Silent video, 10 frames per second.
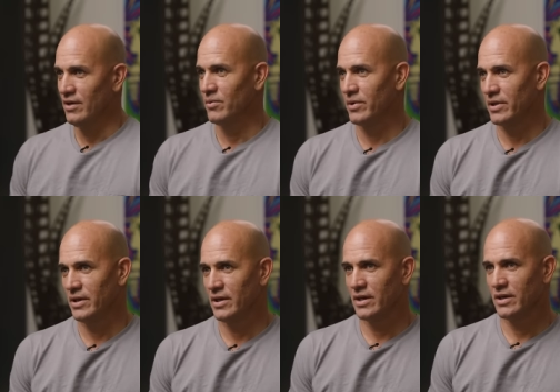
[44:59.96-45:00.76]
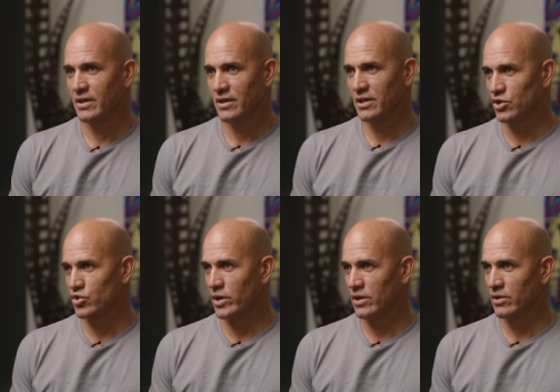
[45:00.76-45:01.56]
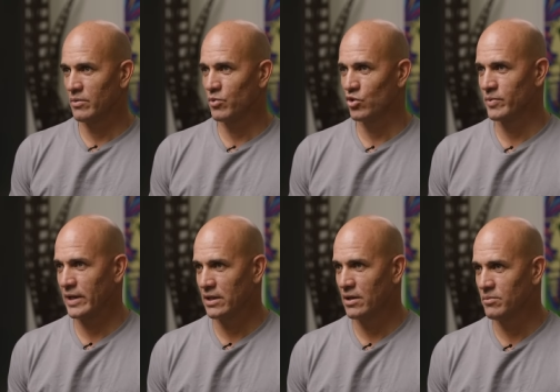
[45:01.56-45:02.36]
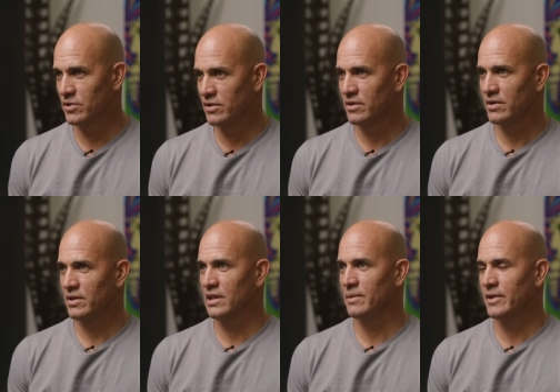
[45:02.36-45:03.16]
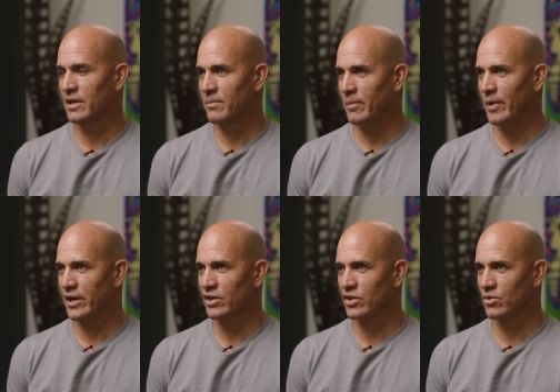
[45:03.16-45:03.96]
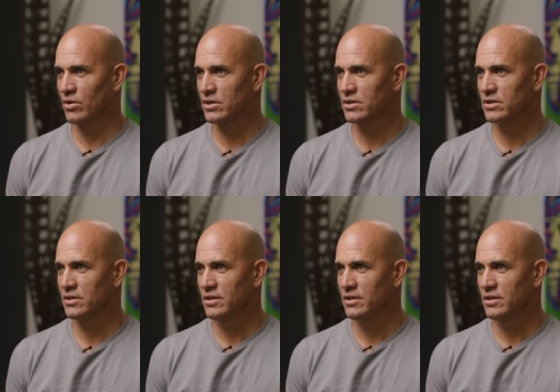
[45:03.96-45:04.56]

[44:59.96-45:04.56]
with a uh, a little trailer that pulls my clubs, and they let me take my bike on the course.